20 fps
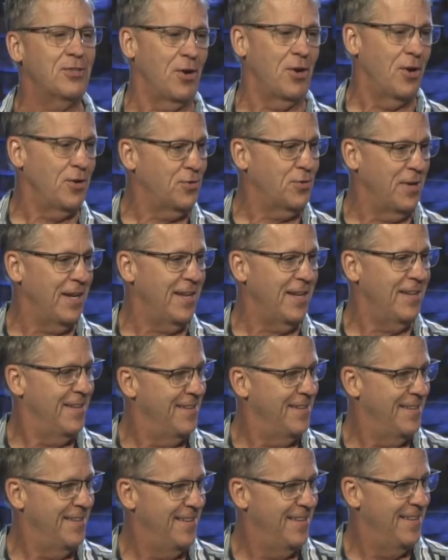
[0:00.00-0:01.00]
Star Trek.
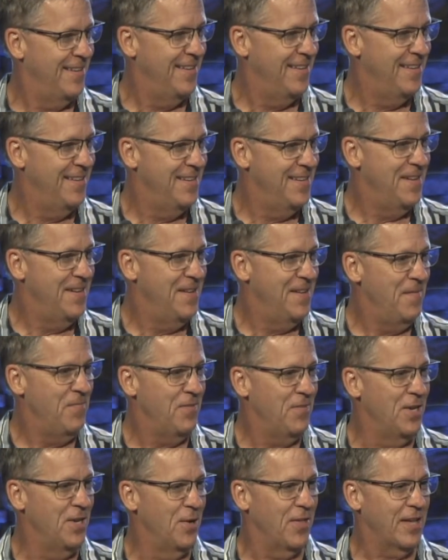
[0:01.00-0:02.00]

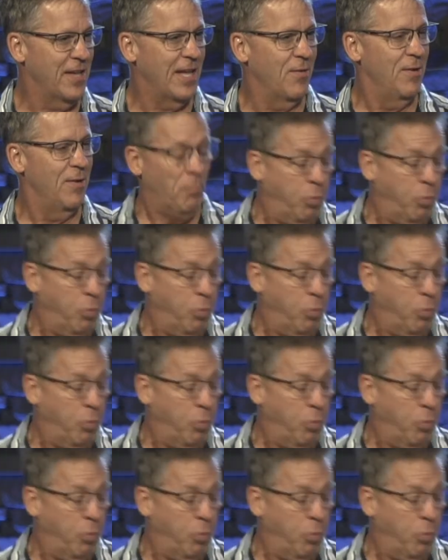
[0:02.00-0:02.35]
You know, they kind of went